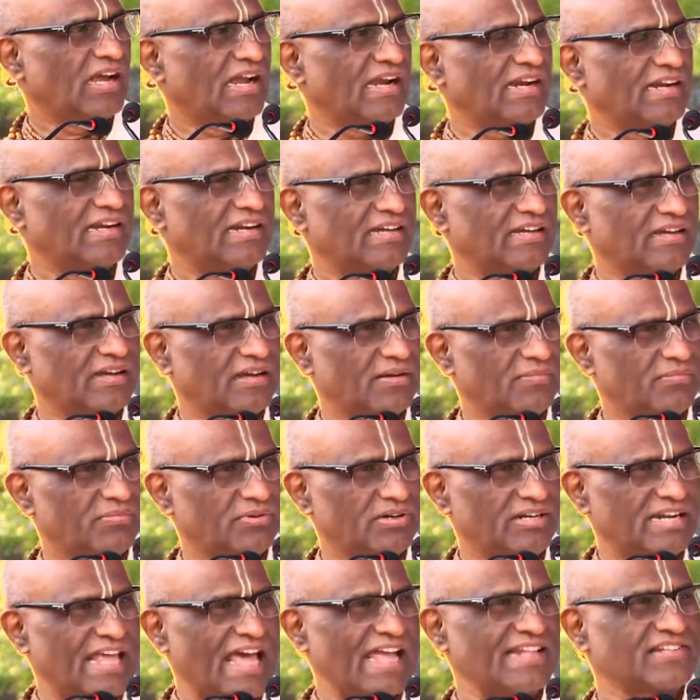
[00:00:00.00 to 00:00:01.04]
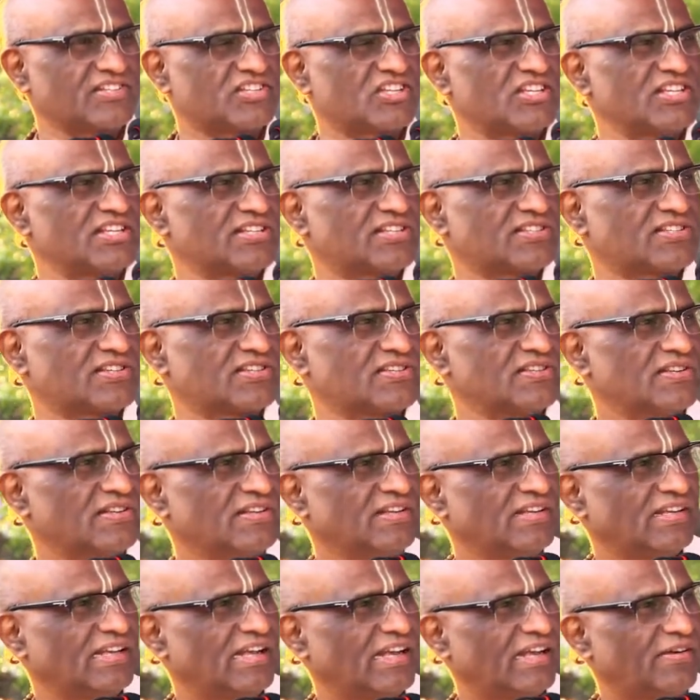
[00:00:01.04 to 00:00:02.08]
and dances,
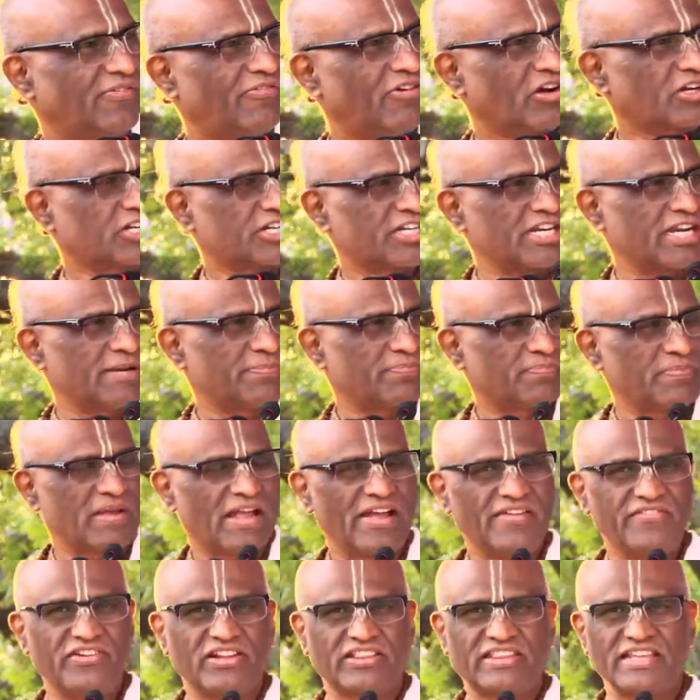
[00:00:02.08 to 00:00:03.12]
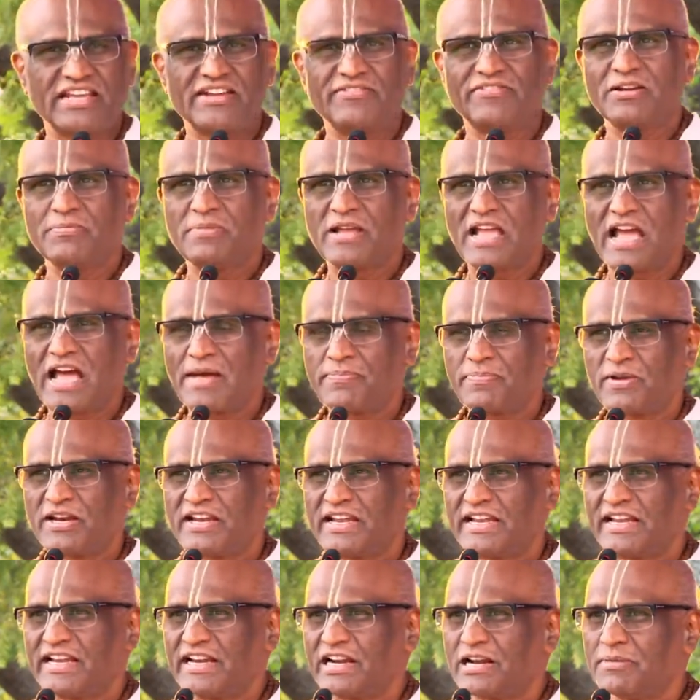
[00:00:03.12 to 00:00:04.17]
worship, everything will be
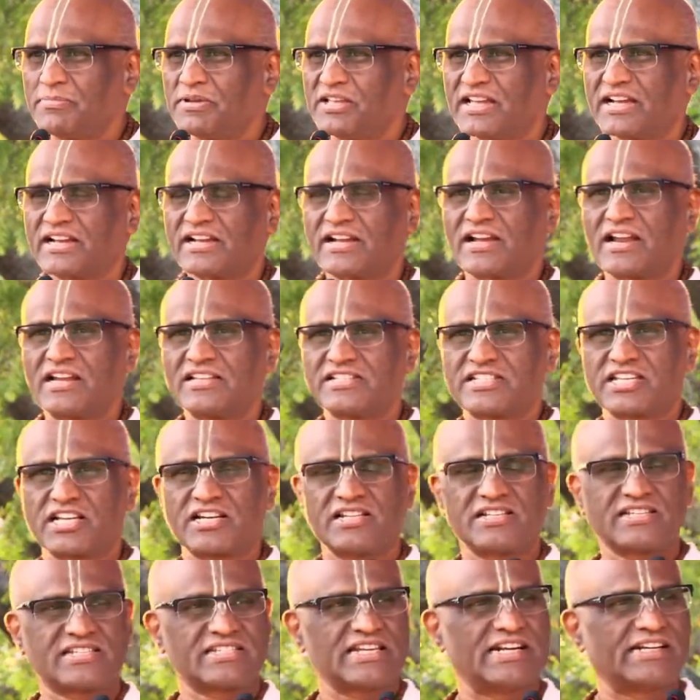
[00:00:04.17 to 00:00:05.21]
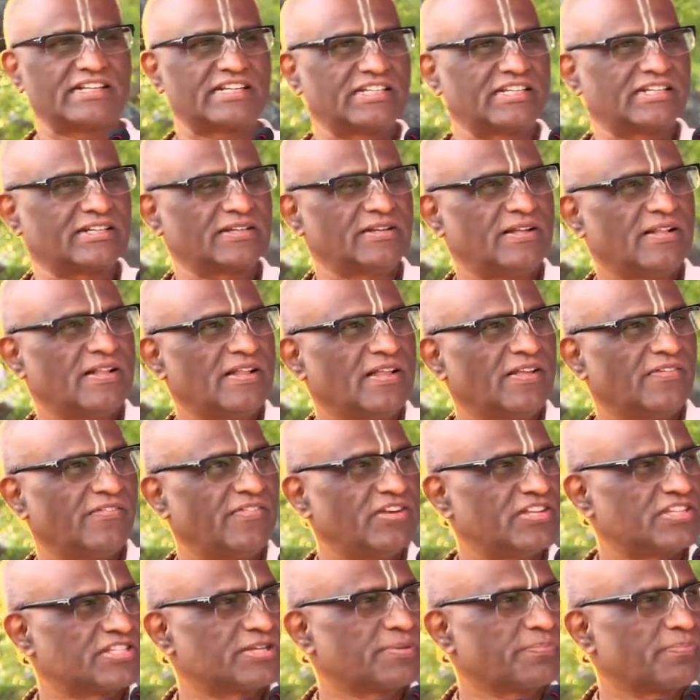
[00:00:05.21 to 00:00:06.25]
happening. It will be a cultural center
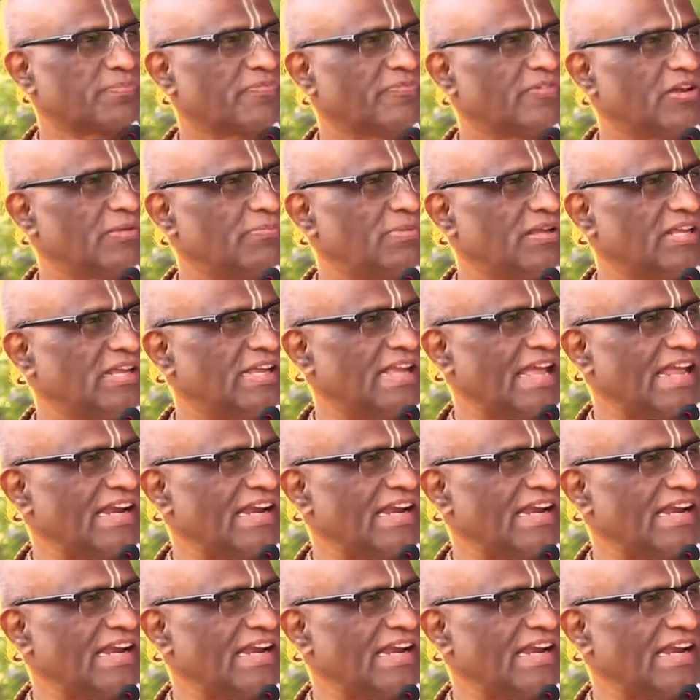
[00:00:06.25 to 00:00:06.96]
which will be